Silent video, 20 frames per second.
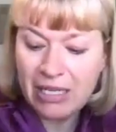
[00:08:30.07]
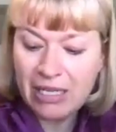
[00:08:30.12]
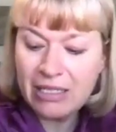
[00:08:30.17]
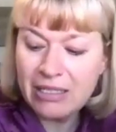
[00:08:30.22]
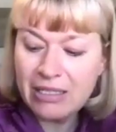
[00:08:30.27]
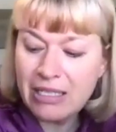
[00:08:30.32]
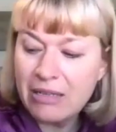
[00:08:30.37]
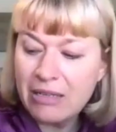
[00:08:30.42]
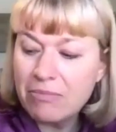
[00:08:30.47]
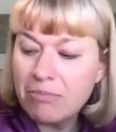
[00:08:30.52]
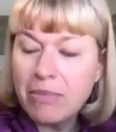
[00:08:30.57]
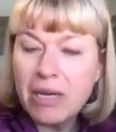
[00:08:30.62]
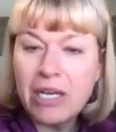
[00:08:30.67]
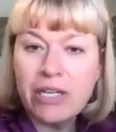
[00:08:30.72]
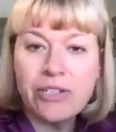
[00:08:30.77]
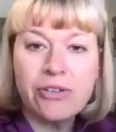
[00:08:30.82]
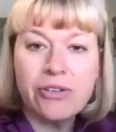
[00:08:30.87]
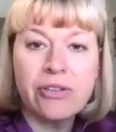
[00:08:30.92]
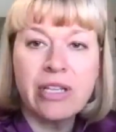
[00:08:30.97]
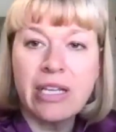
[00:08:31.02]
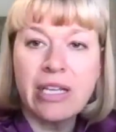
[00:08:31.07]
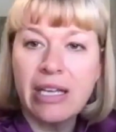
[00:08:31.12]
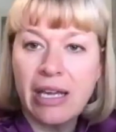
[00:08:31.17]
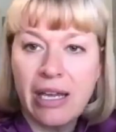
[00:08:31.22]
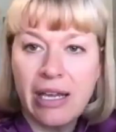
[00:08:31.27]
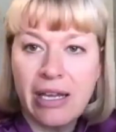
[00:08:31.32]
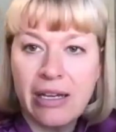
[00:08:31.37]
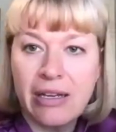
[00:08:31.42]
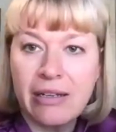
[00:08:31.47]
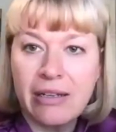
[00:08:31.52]
He said, measure the
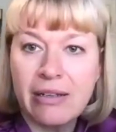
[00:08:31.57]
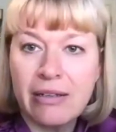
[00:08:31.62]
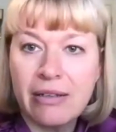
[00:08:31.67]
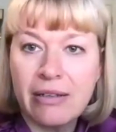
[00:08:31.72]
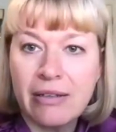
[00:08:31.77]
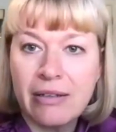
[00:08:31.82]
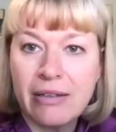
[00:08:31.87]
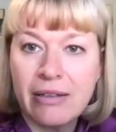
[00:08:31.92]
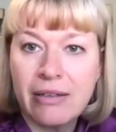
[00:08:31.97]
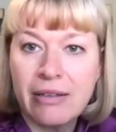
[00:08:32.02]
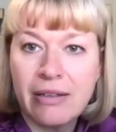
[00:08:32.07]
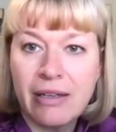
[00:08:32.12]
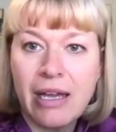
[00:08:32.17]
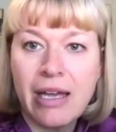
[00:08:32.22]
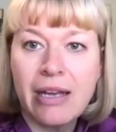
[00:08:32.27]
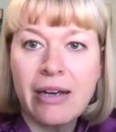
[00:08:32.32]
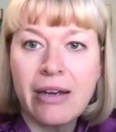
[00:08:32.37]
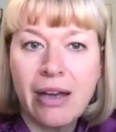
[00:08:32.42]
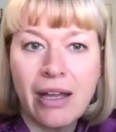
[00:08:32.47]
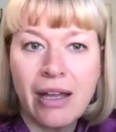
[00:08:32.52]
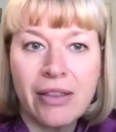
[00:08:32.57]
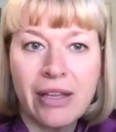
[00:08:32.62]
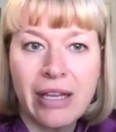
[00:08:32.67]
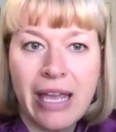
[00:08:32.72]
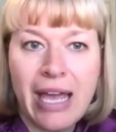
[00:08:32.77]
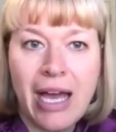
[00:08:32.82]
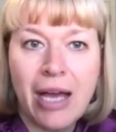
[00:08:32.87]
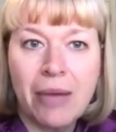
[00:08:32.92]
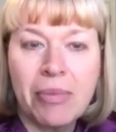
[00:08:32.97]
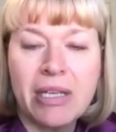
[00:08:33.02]
gain and not the
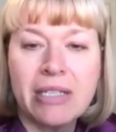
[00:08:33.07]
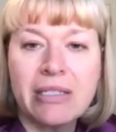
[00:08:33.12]
gap.